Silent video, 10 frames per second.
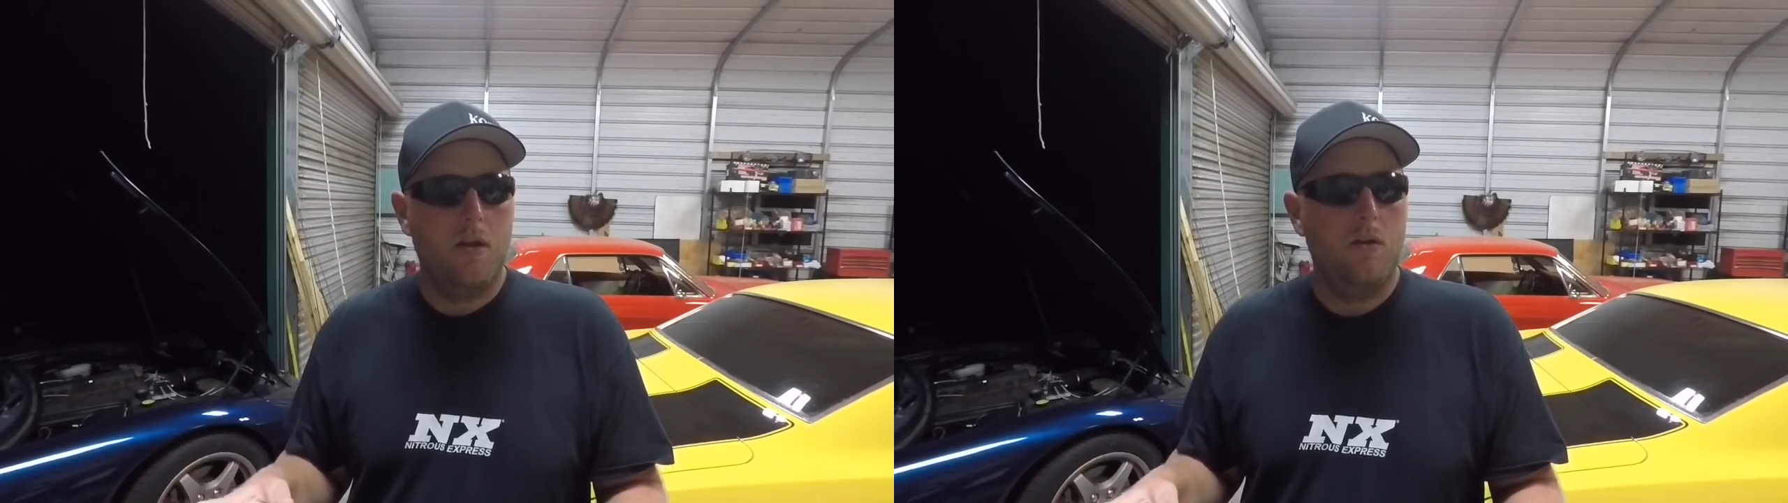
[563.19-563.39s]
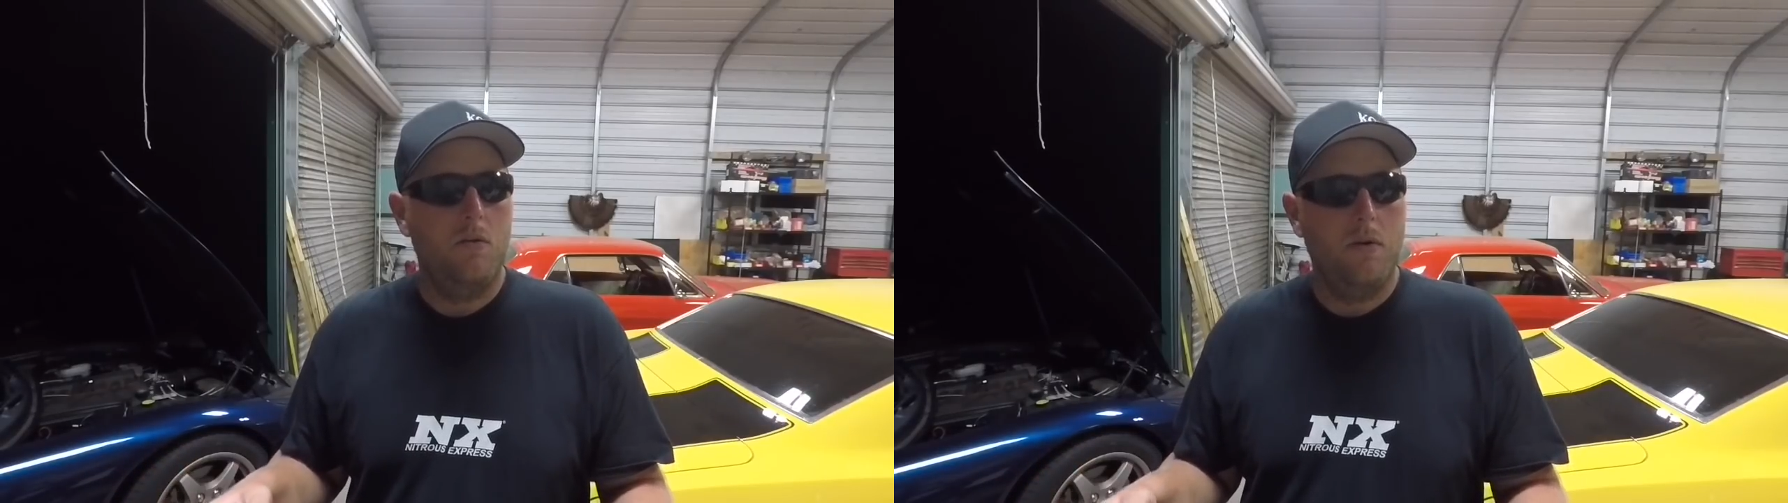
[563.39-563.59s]

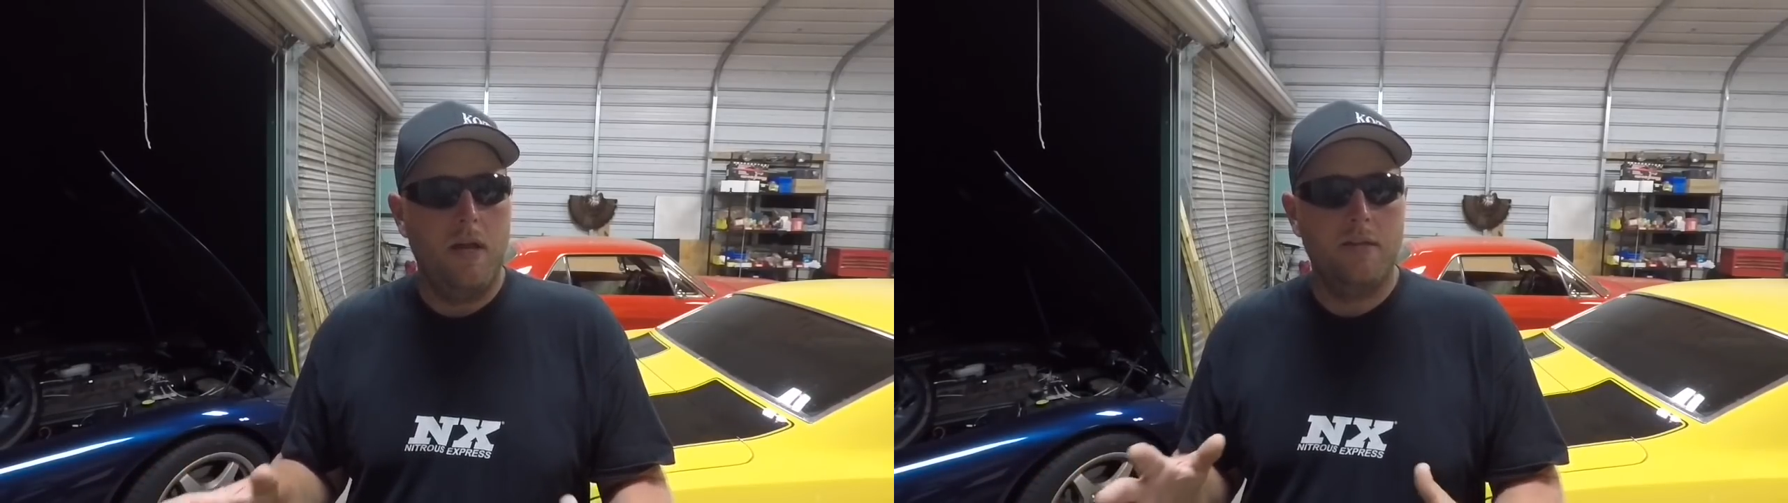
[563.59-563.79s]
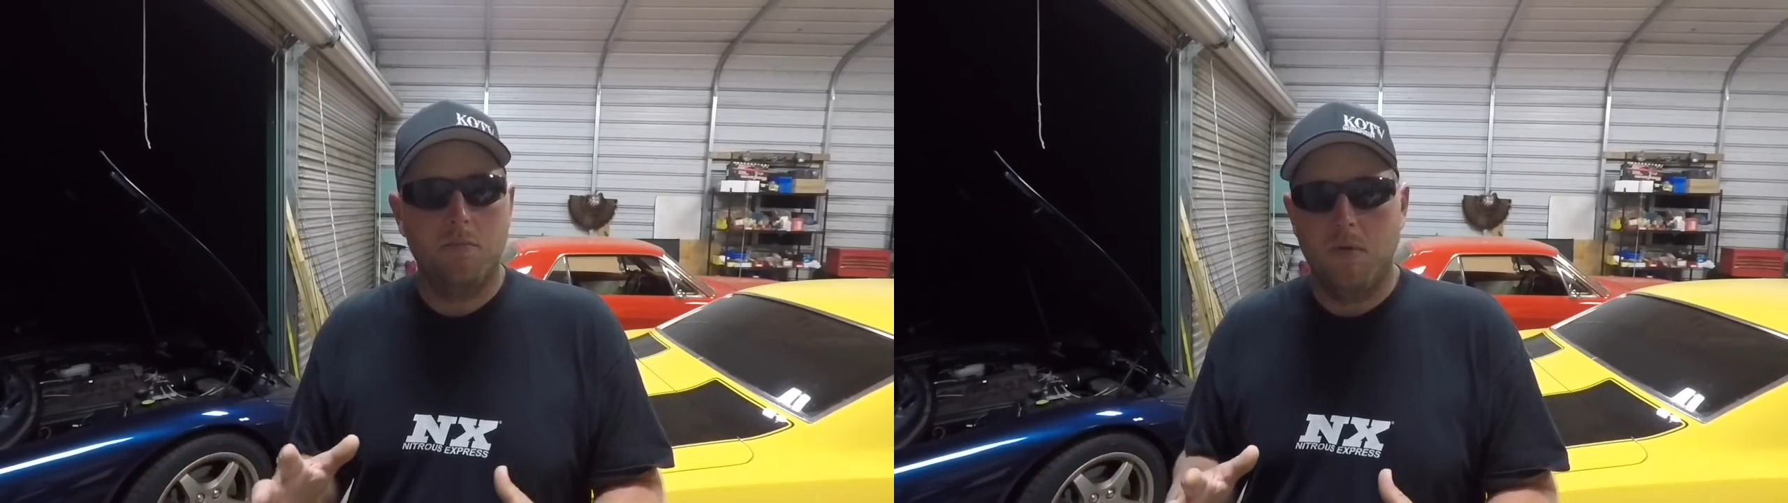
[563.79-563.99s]
code
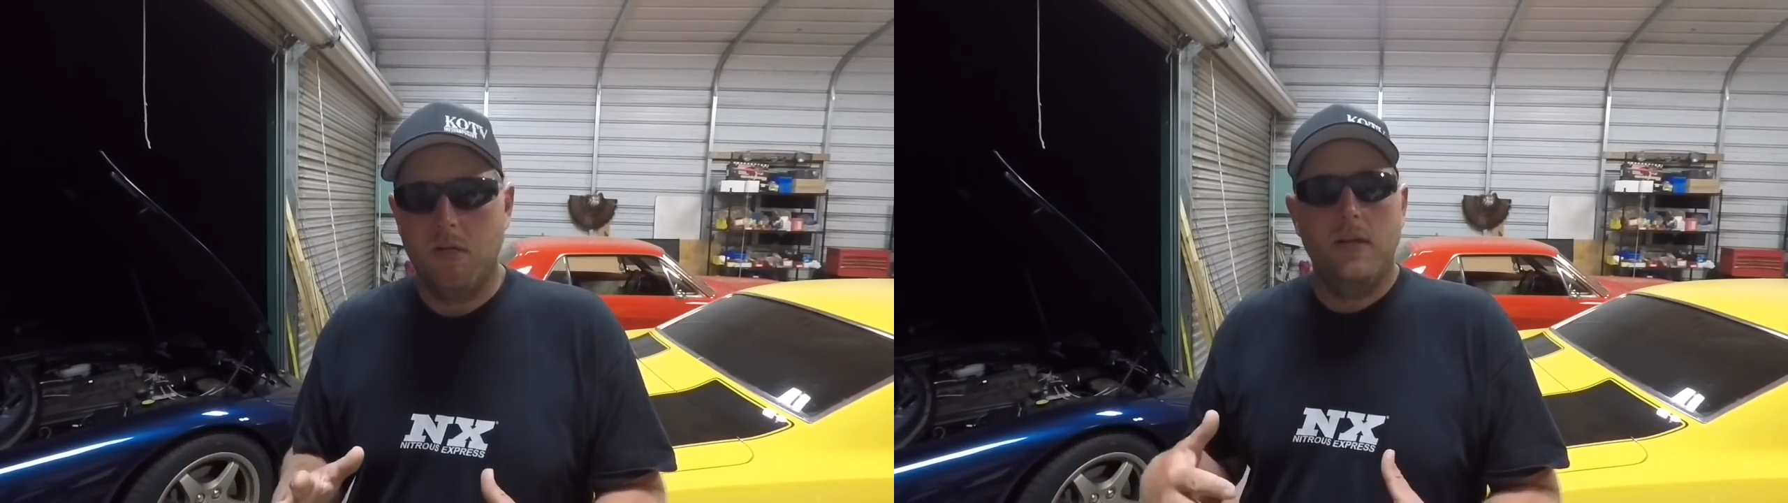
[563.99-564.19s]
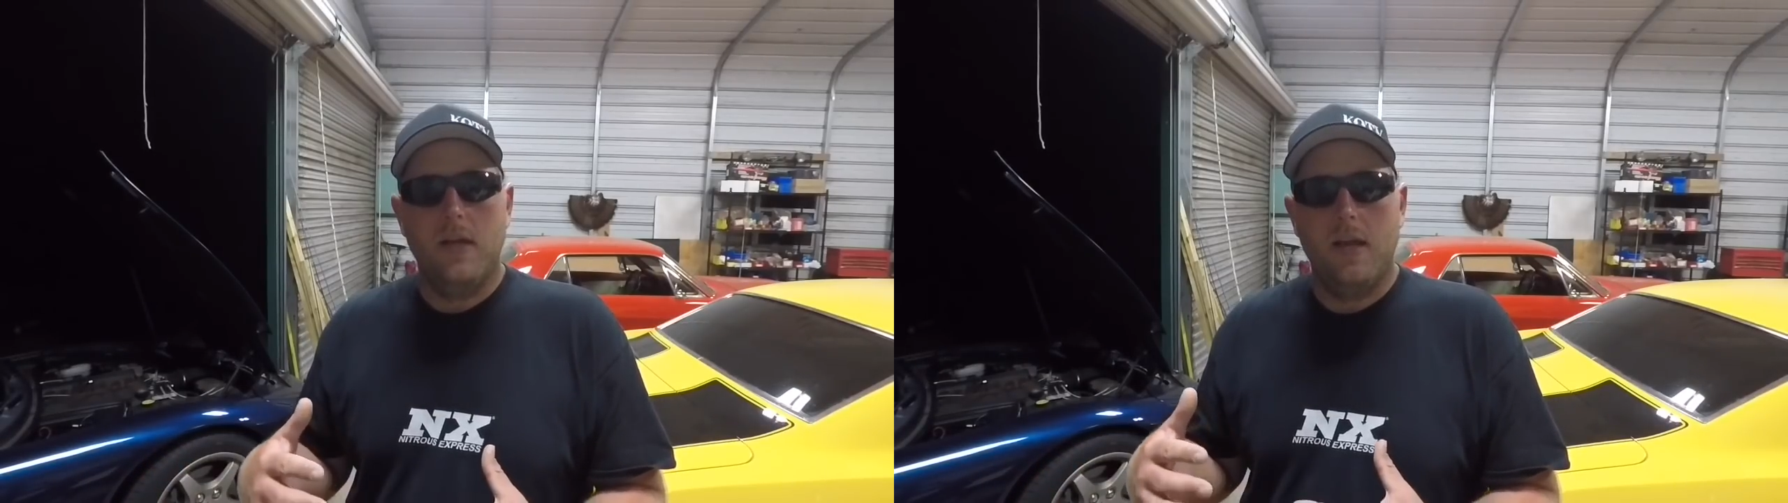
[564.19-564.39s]
as
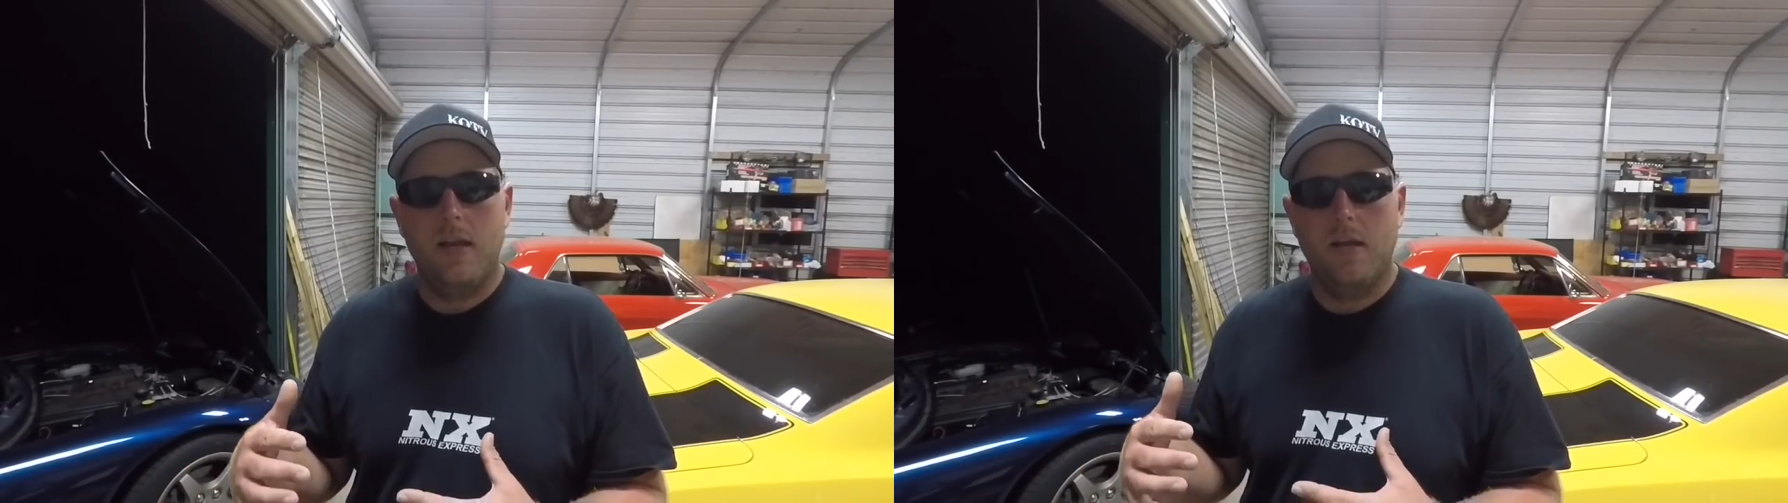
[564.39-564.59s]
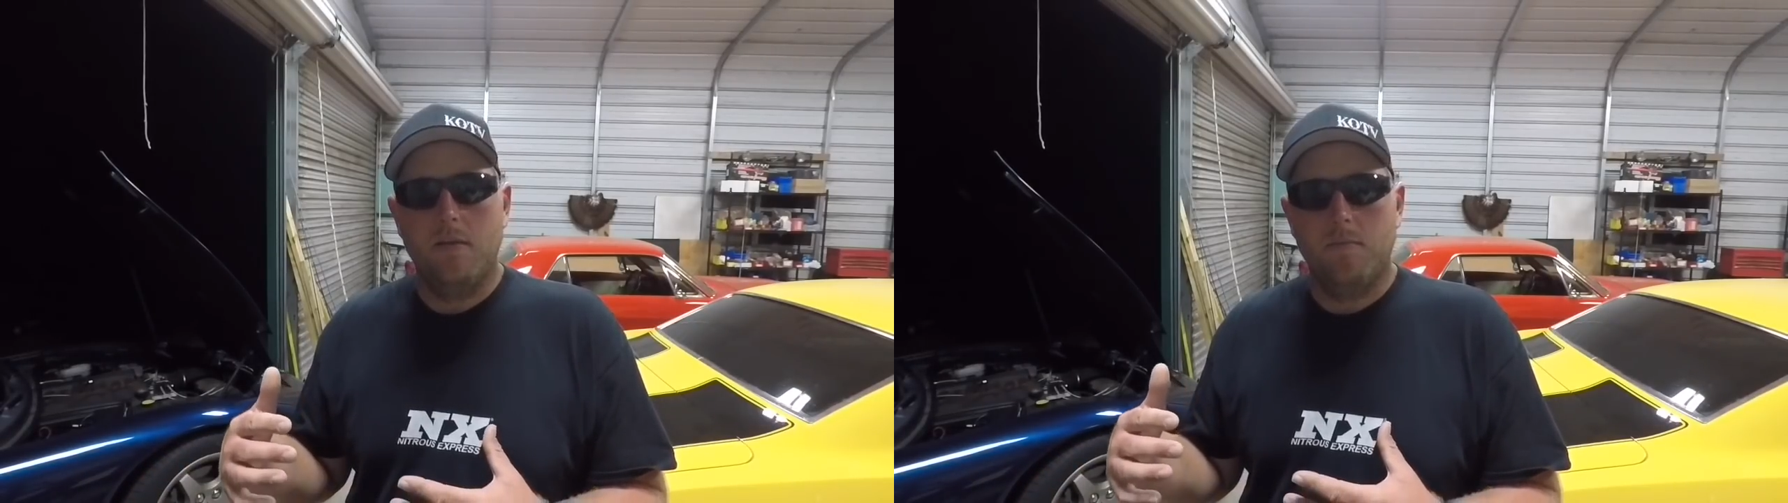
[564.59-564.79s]
me, and
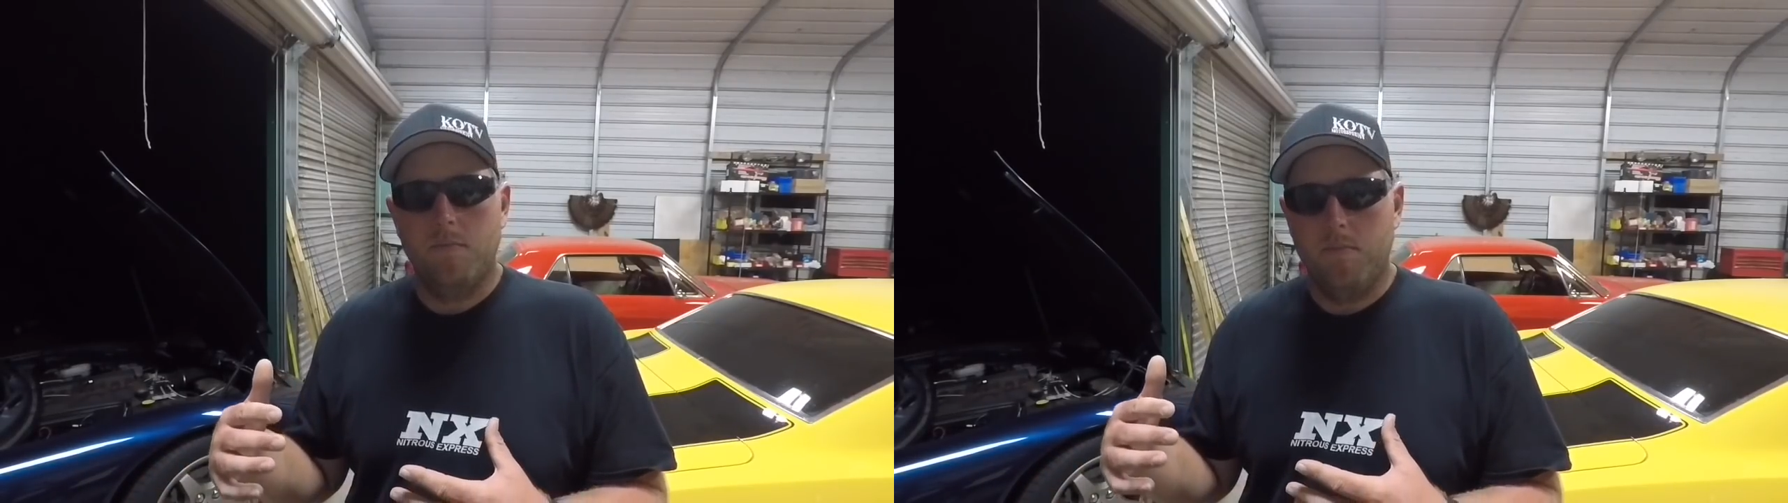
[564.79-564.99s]
I